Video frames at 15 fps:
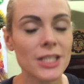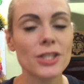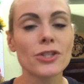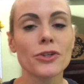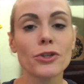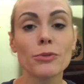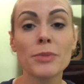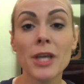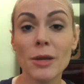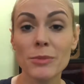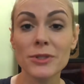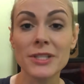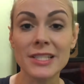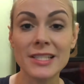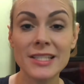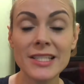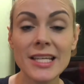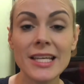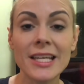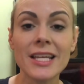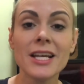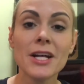so you'll be able to
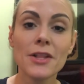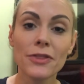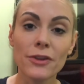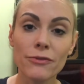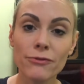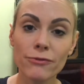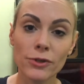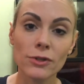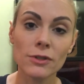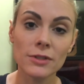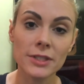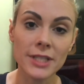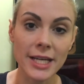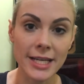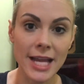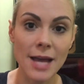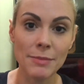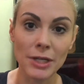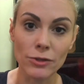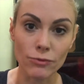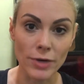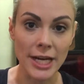see the full
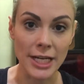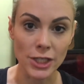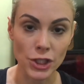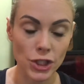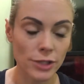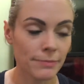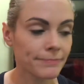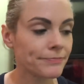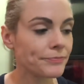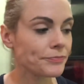dynamic range.